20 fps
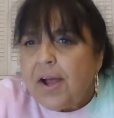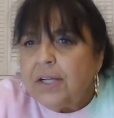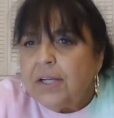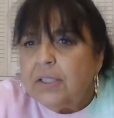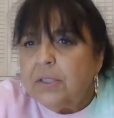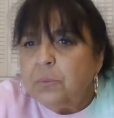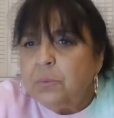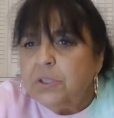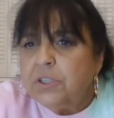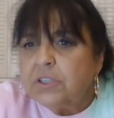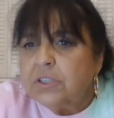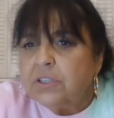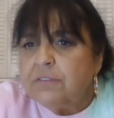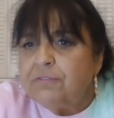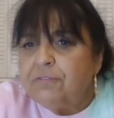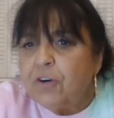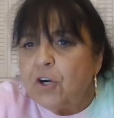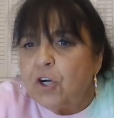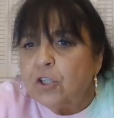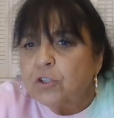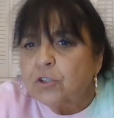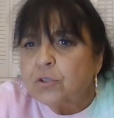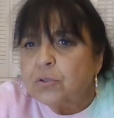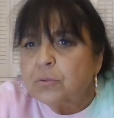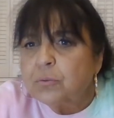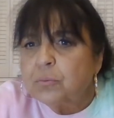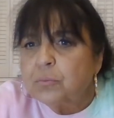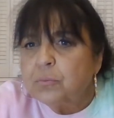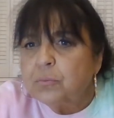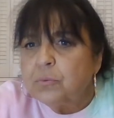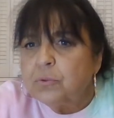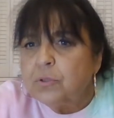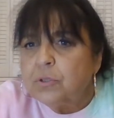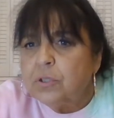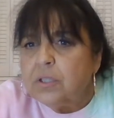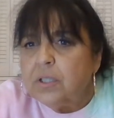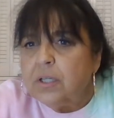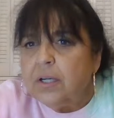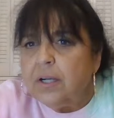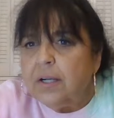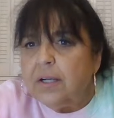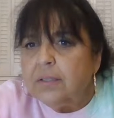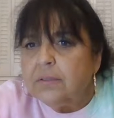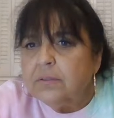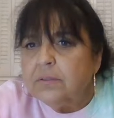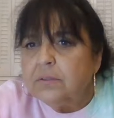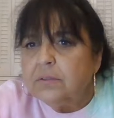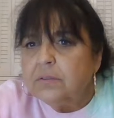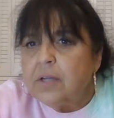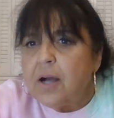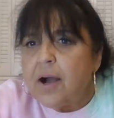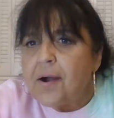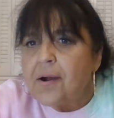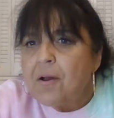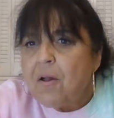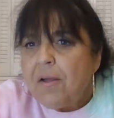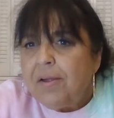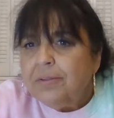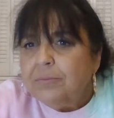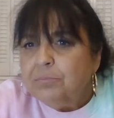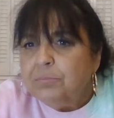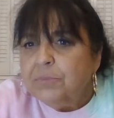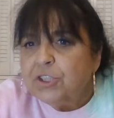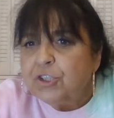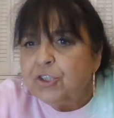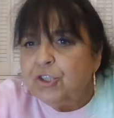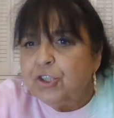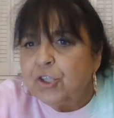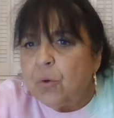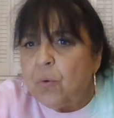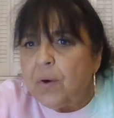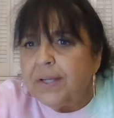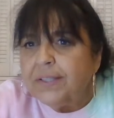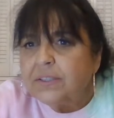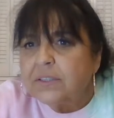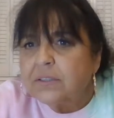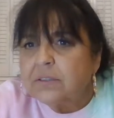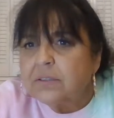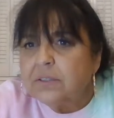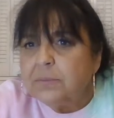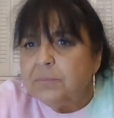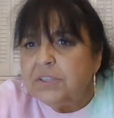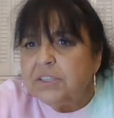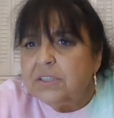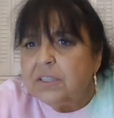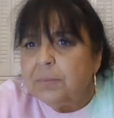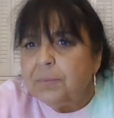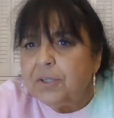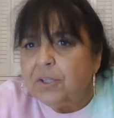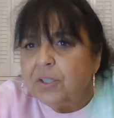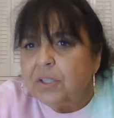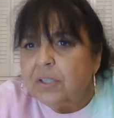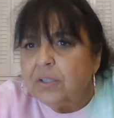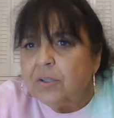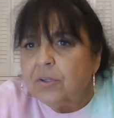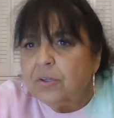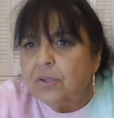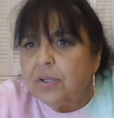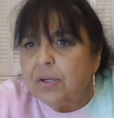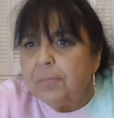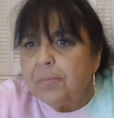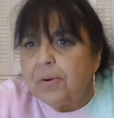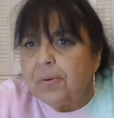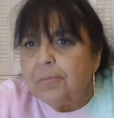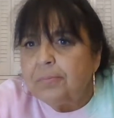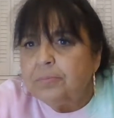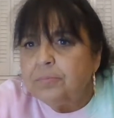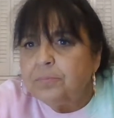Who was the first one? Miss Joyce. Let me get up here and get her number.